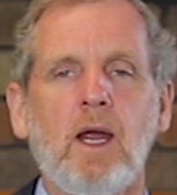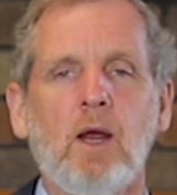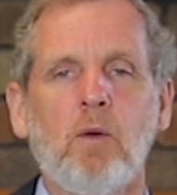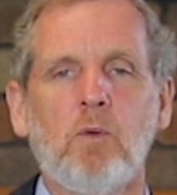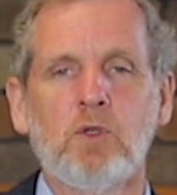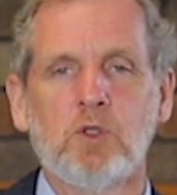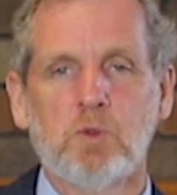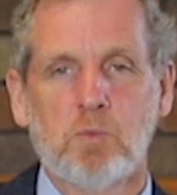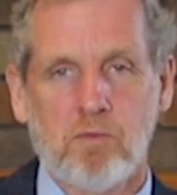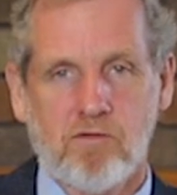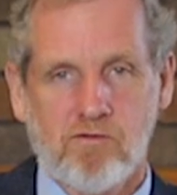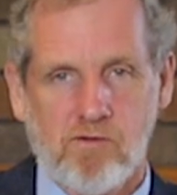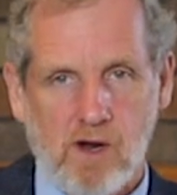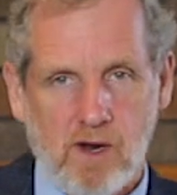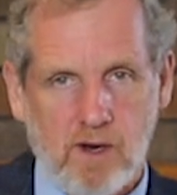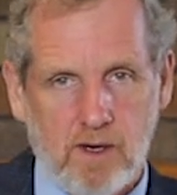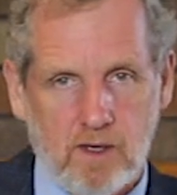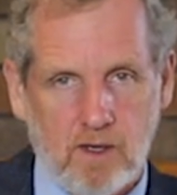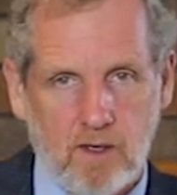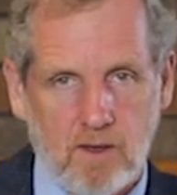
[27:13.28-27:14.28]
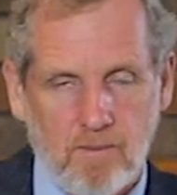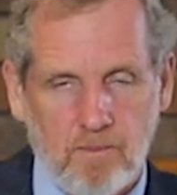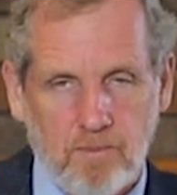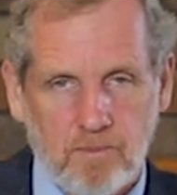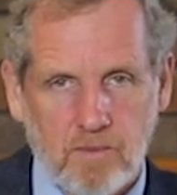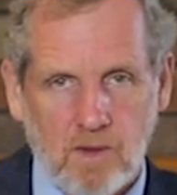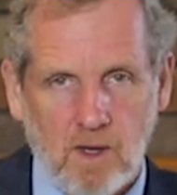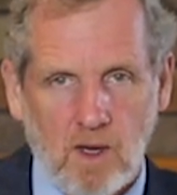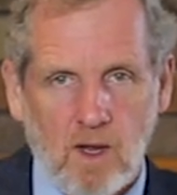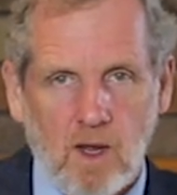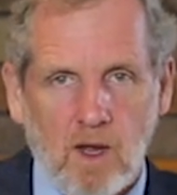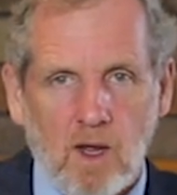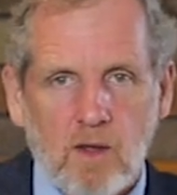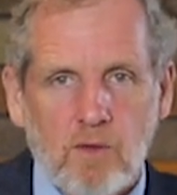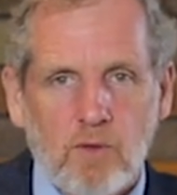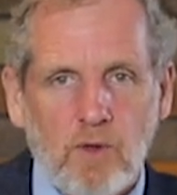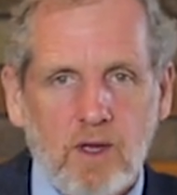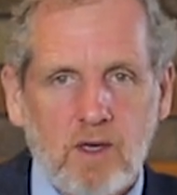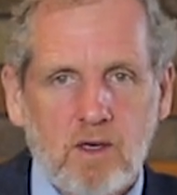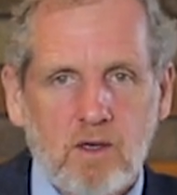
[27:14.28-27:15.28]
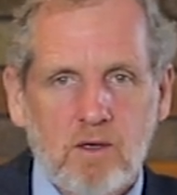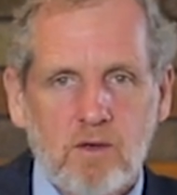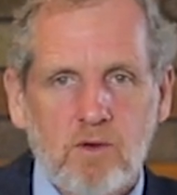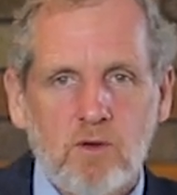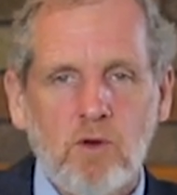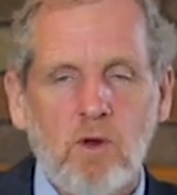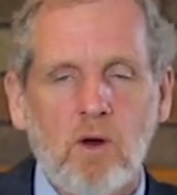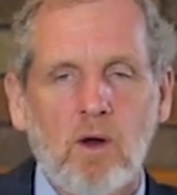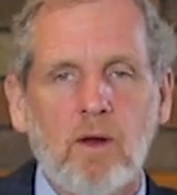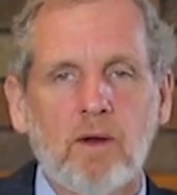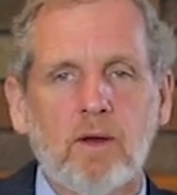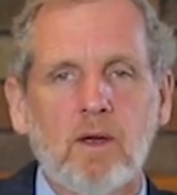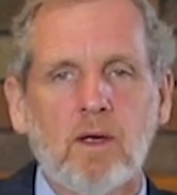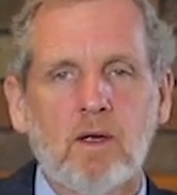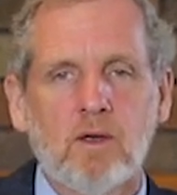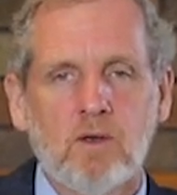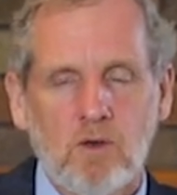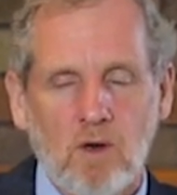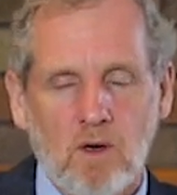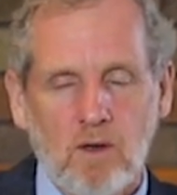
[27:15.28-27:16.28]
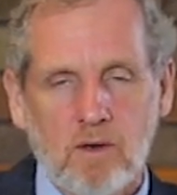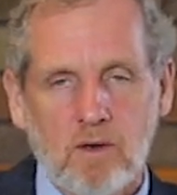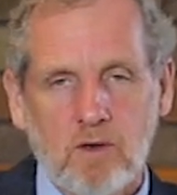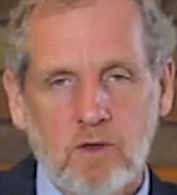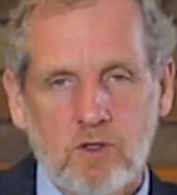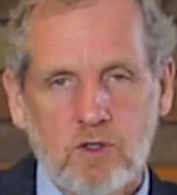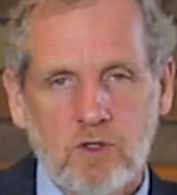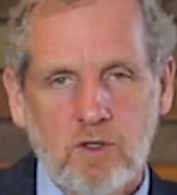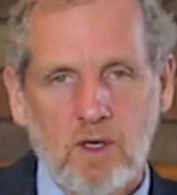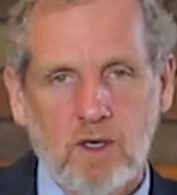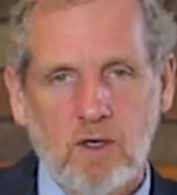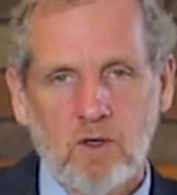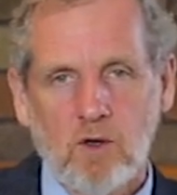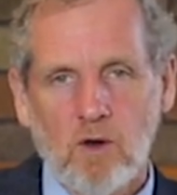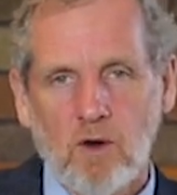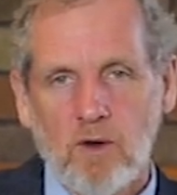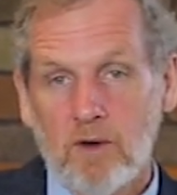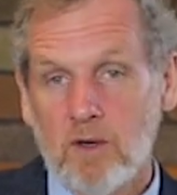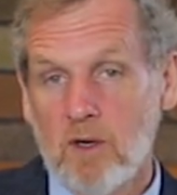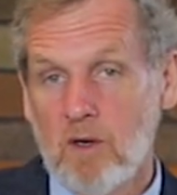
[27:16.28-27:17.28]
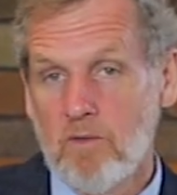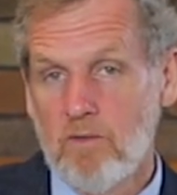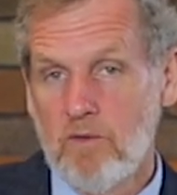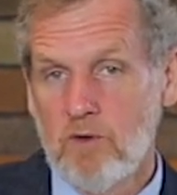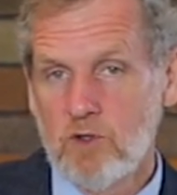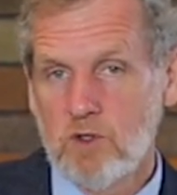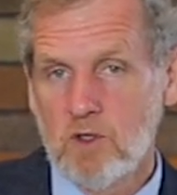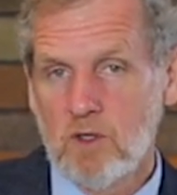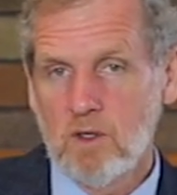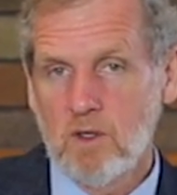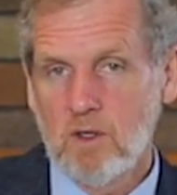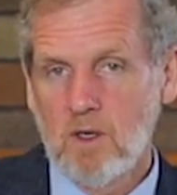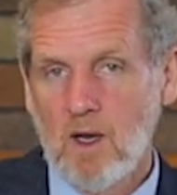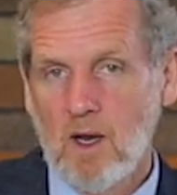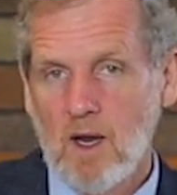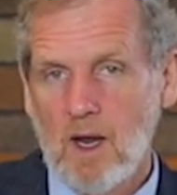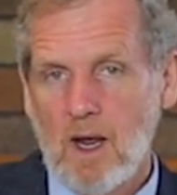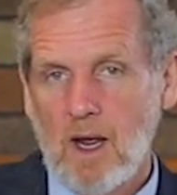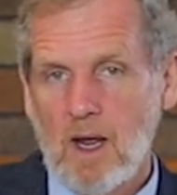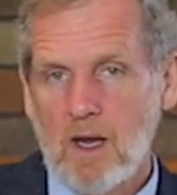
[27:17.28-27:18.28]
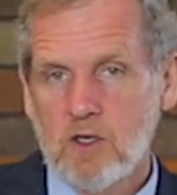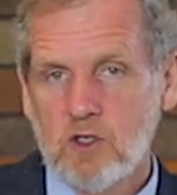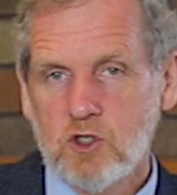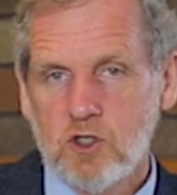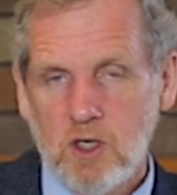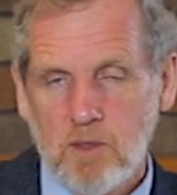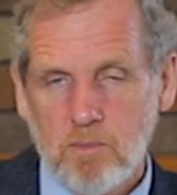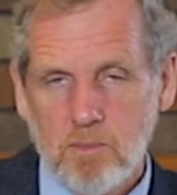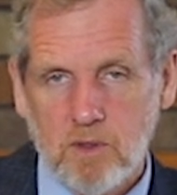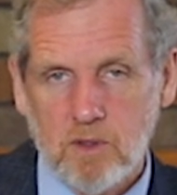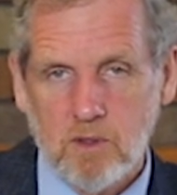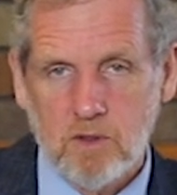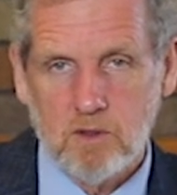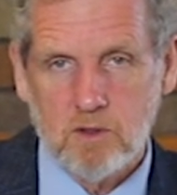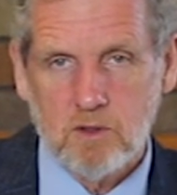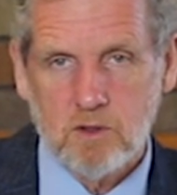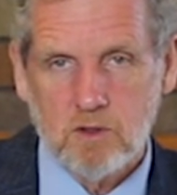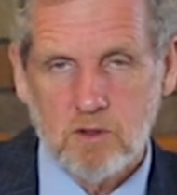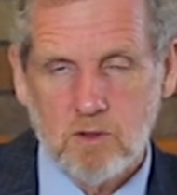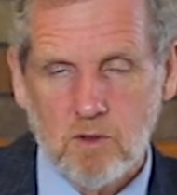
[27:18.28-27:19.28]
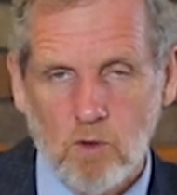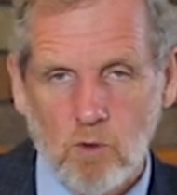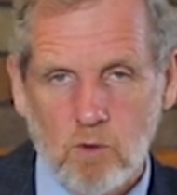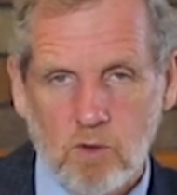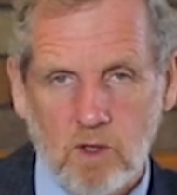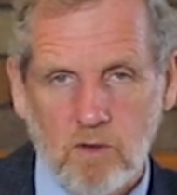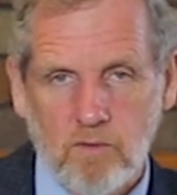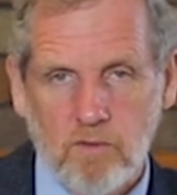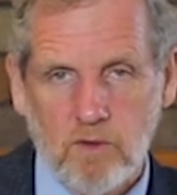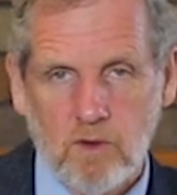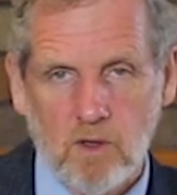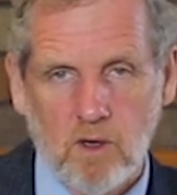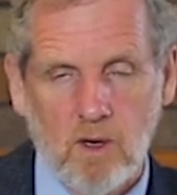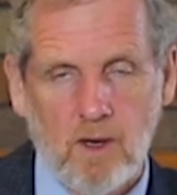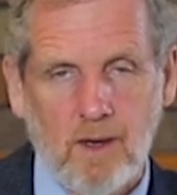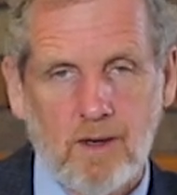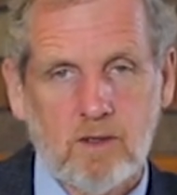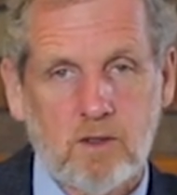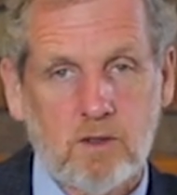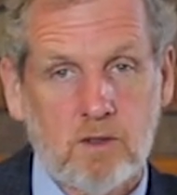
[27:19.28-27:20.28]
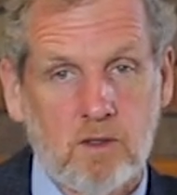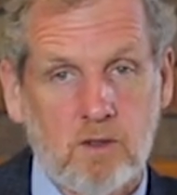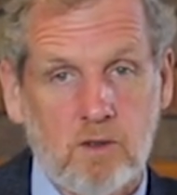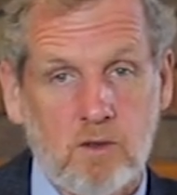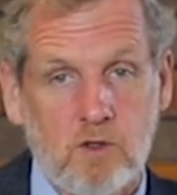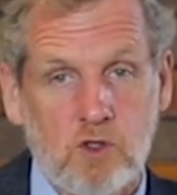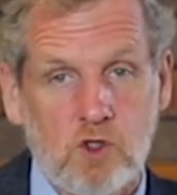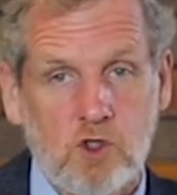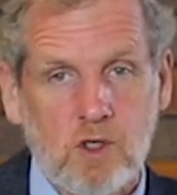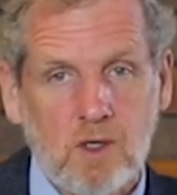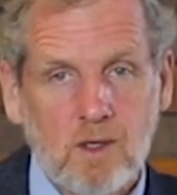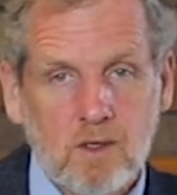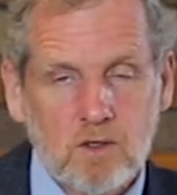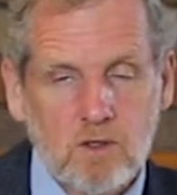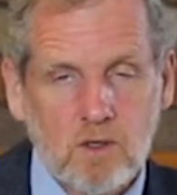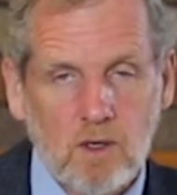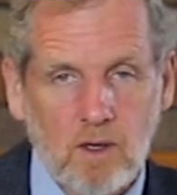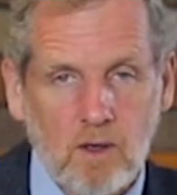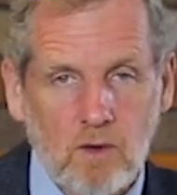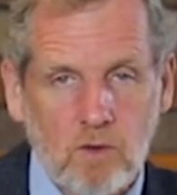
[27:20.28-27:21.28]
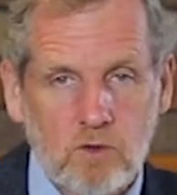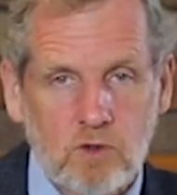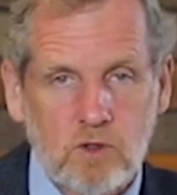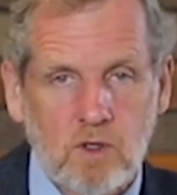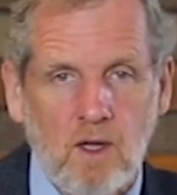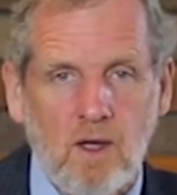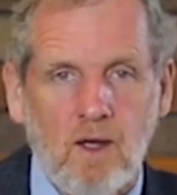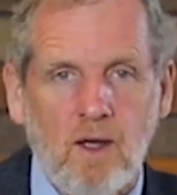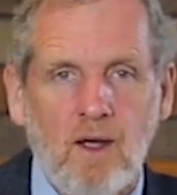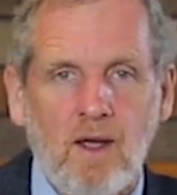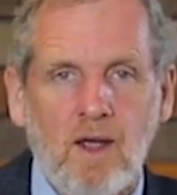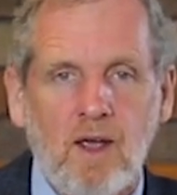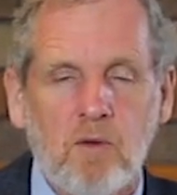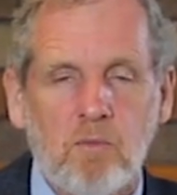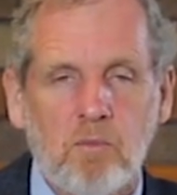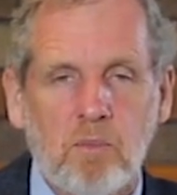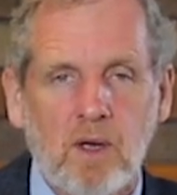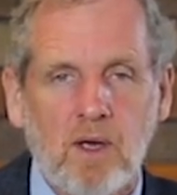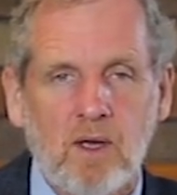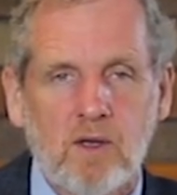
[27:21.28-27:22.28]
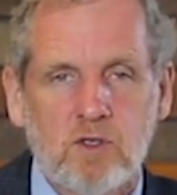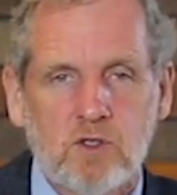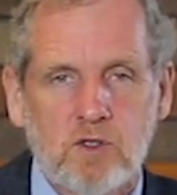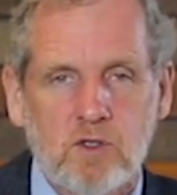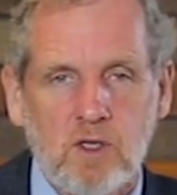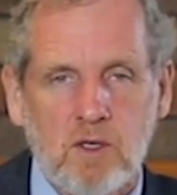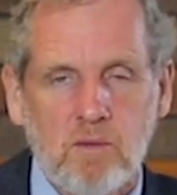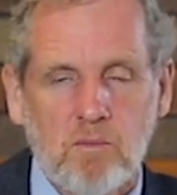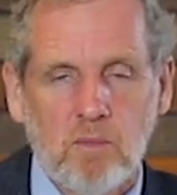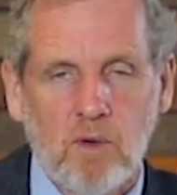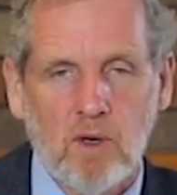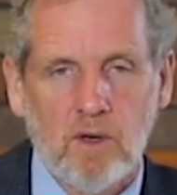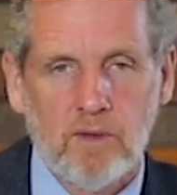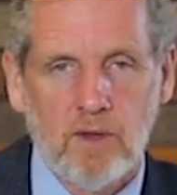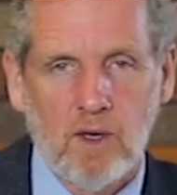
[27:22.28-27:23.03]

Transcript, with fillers: It was pride. They could not acknowledge that God had visited shepherds or given the light to Gentiles and passed them by.